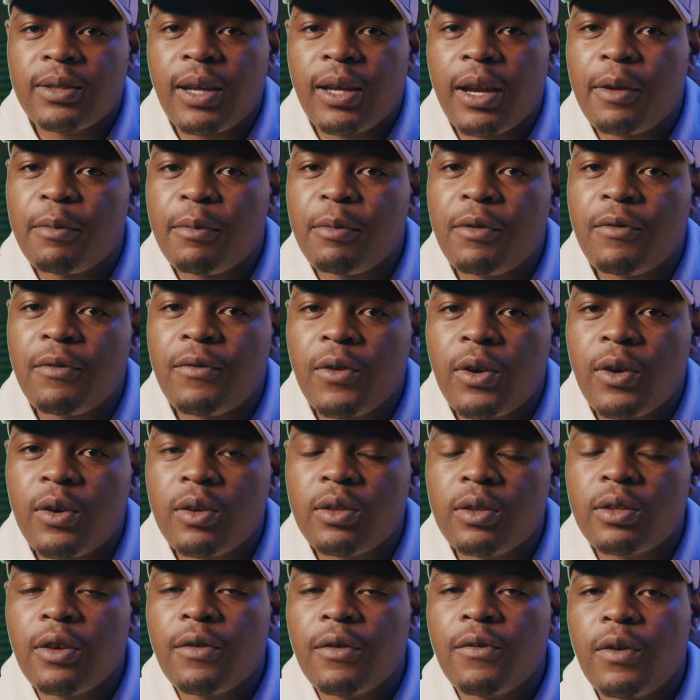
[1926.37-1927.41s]
going to be
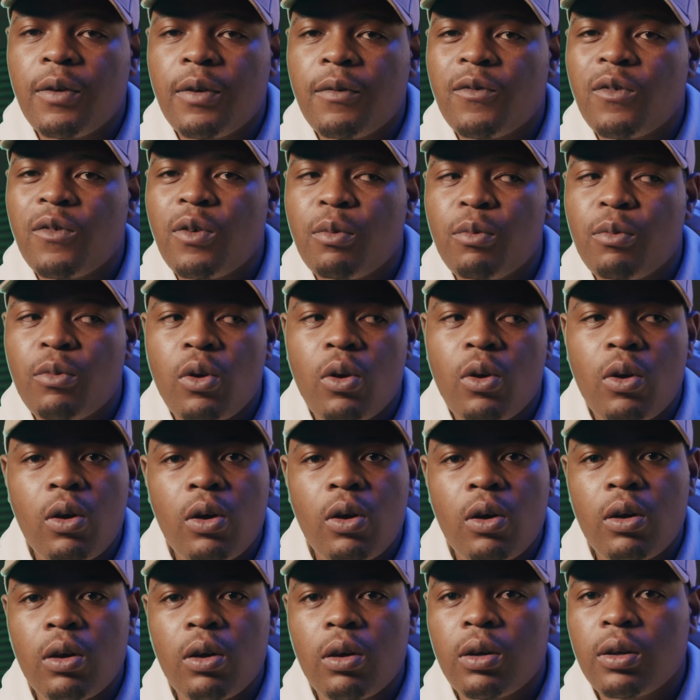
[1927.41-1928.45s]
very different from
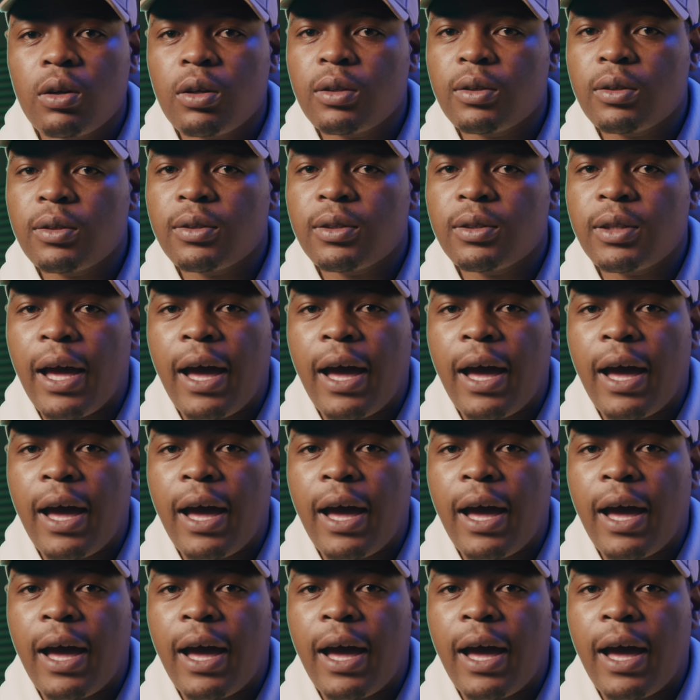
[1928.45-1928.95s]
all